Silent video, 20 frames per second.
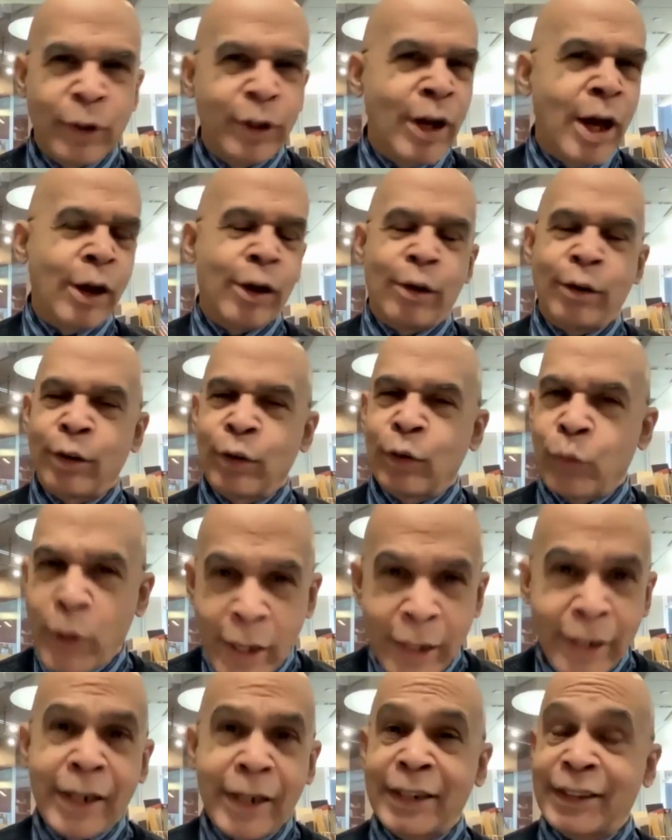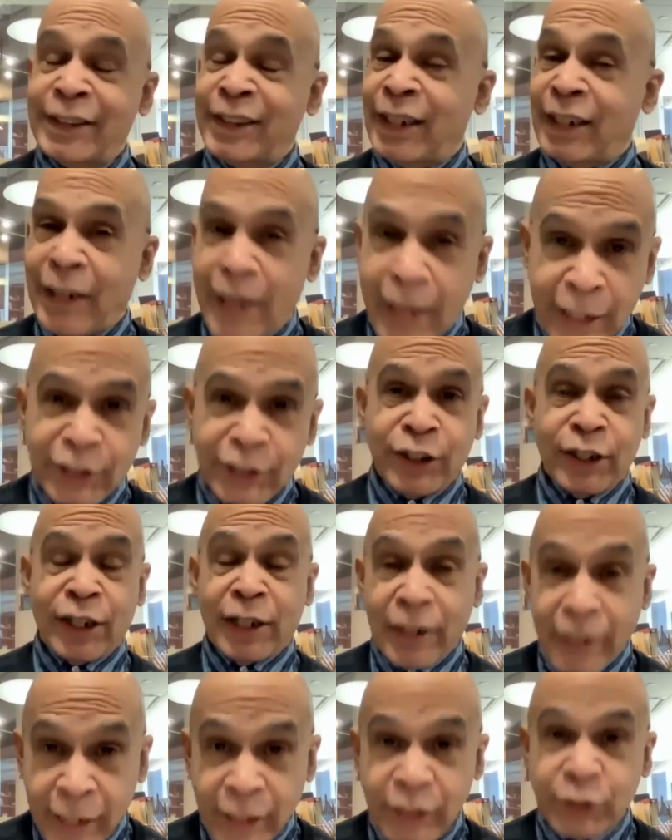We're not gonna win this election
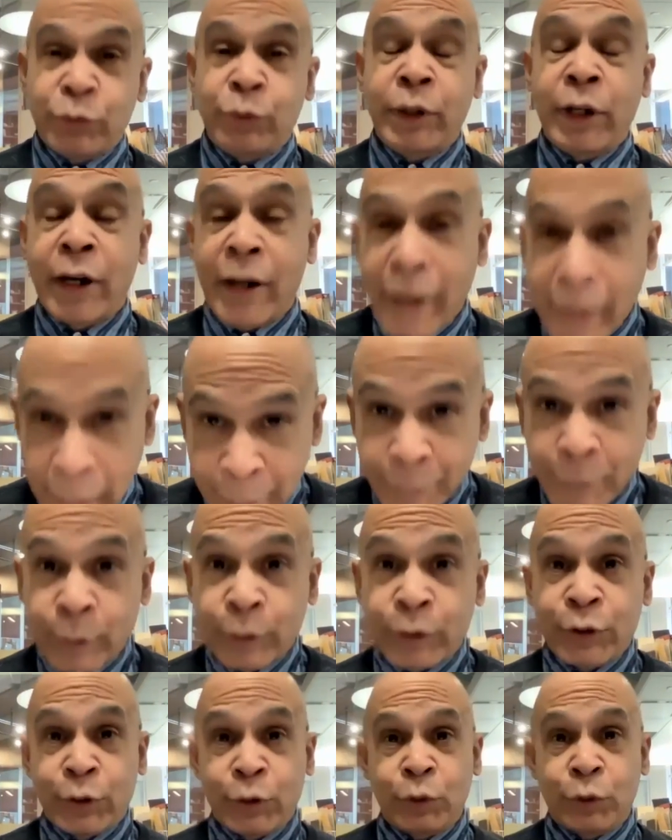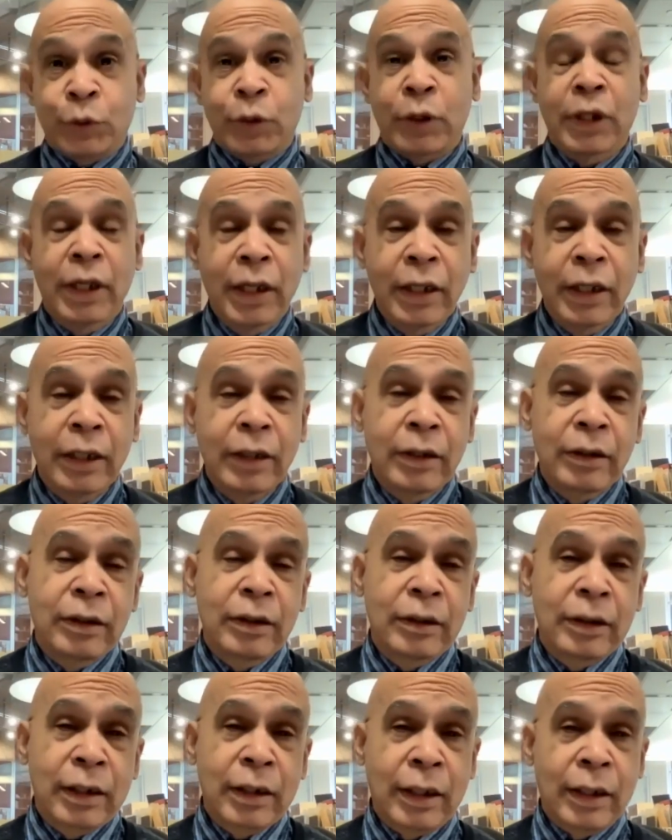unless we are able to
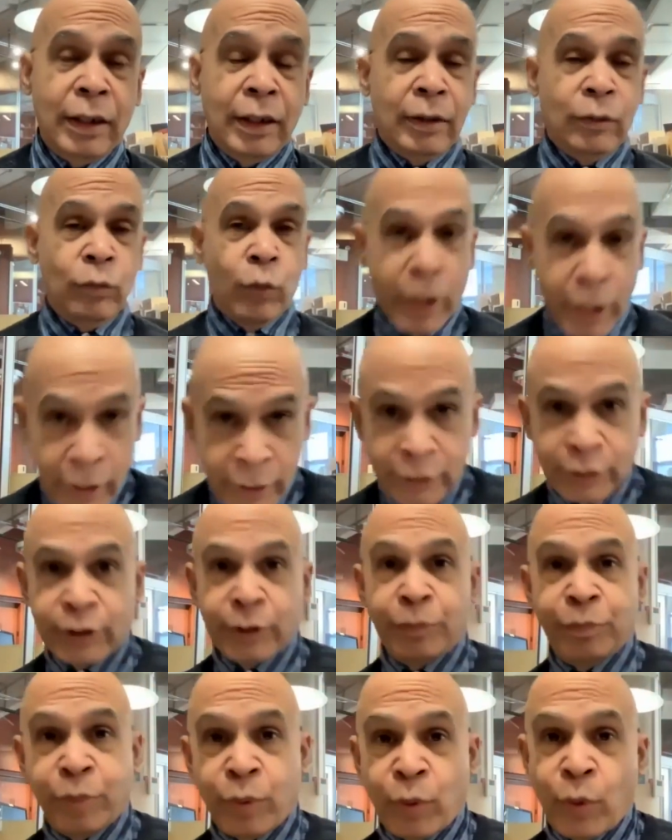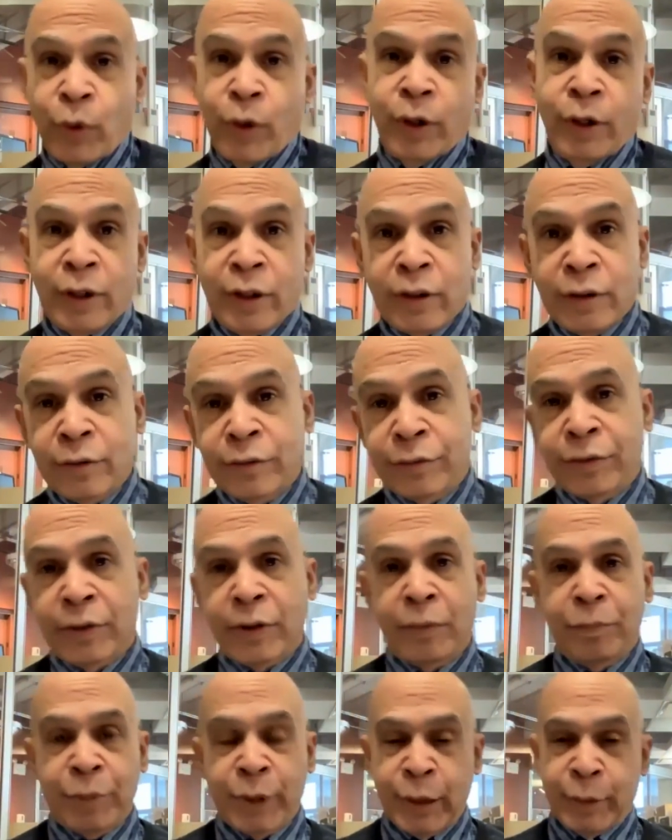win support of
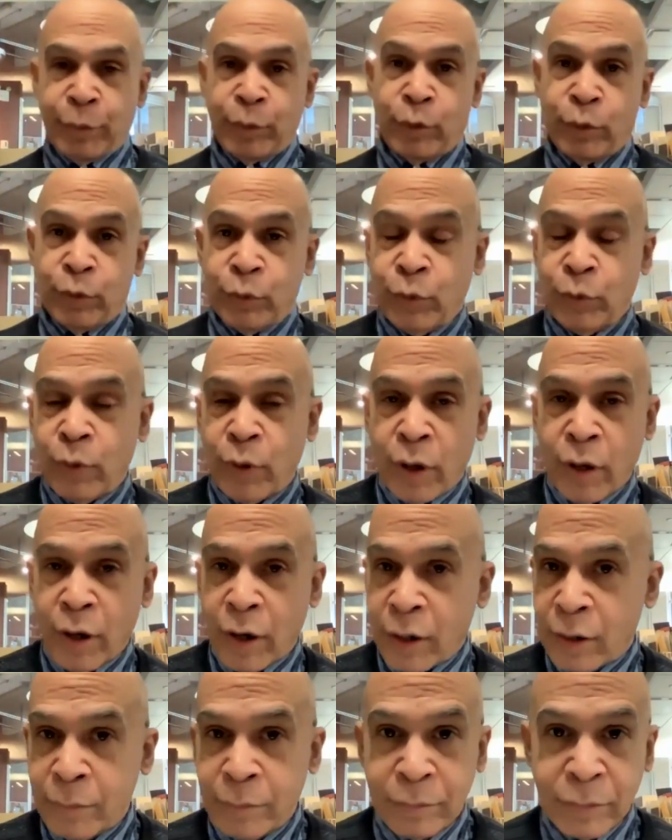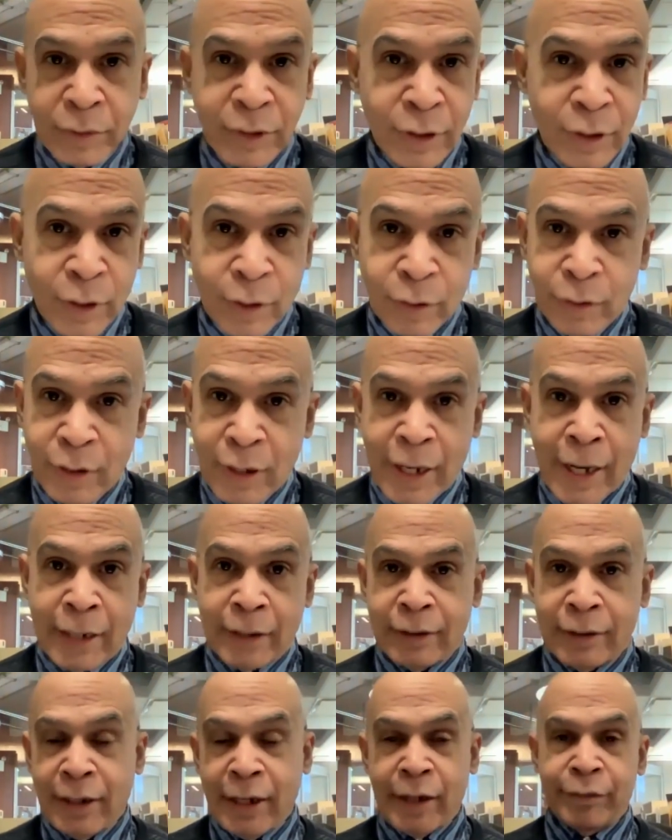people who are, you know,
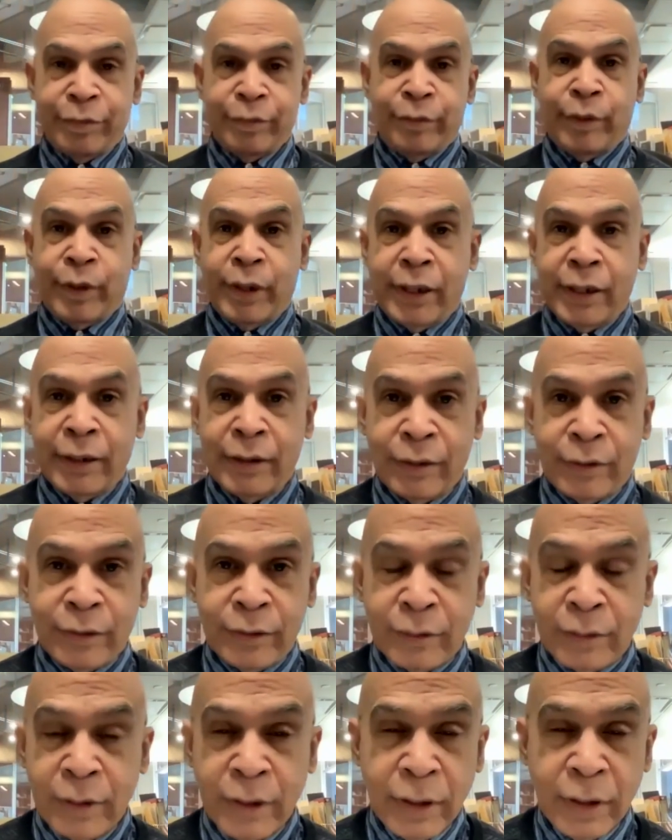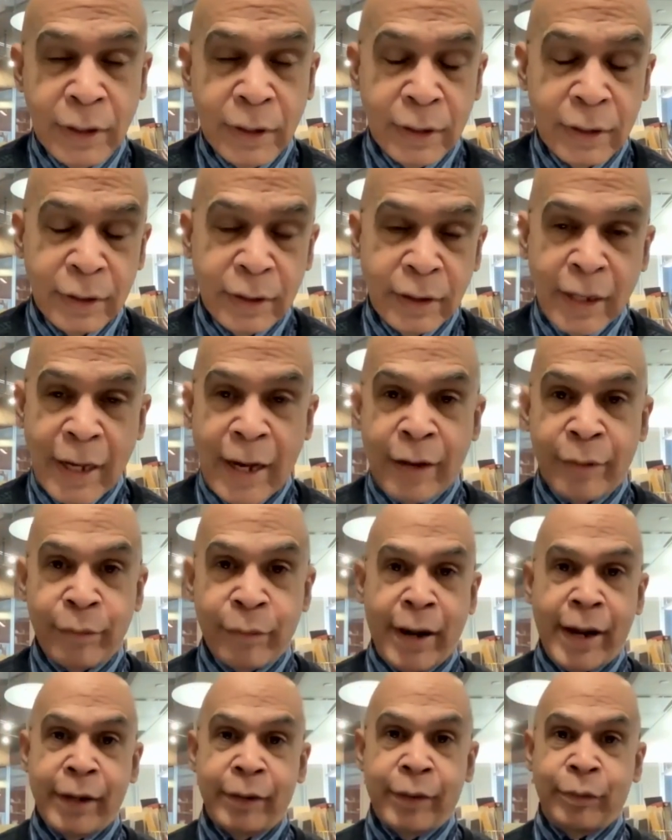not left wing or not
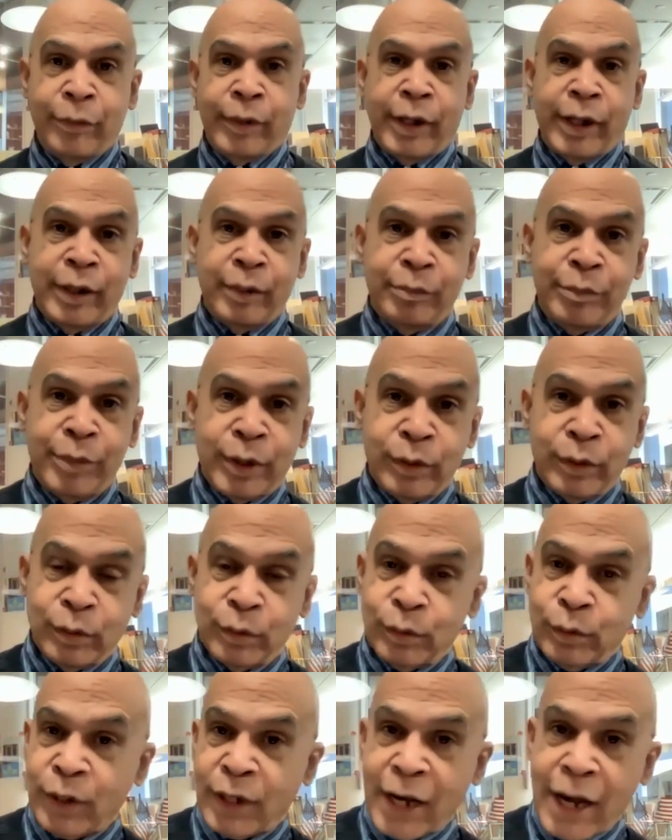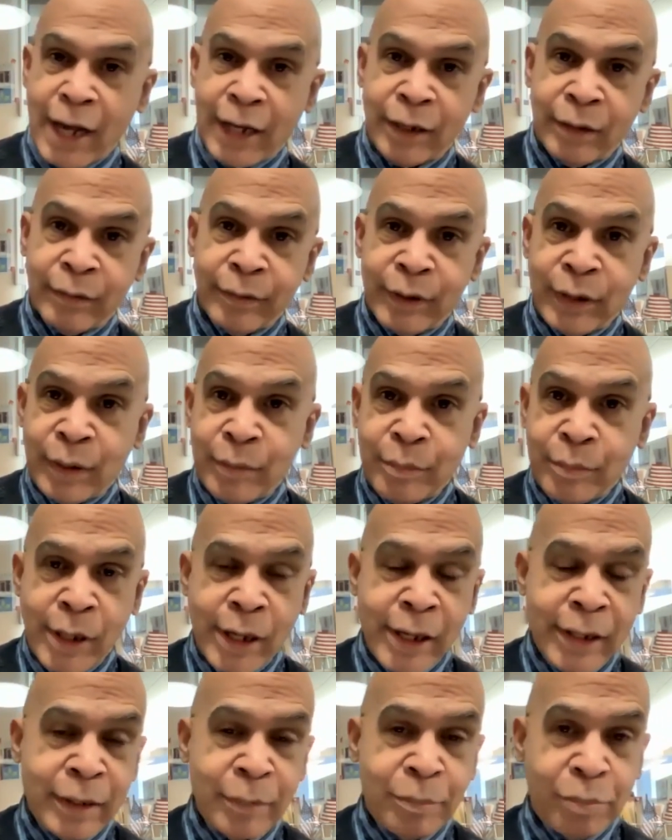right wing, but who are kind of in the
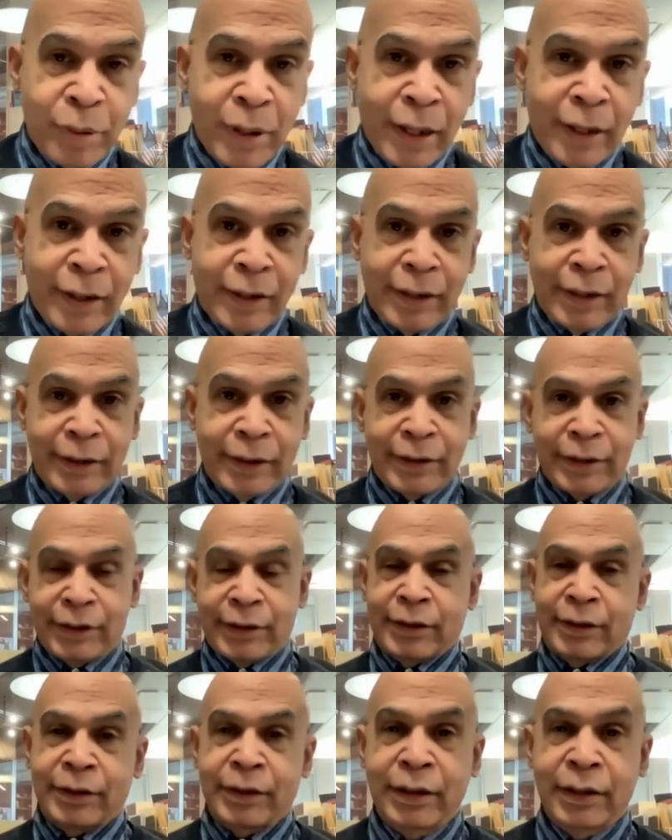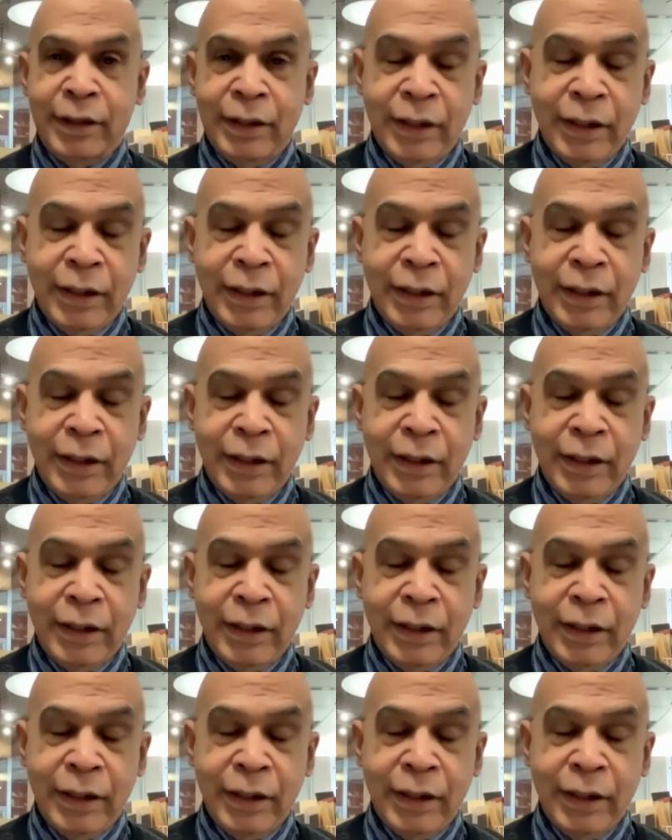independence and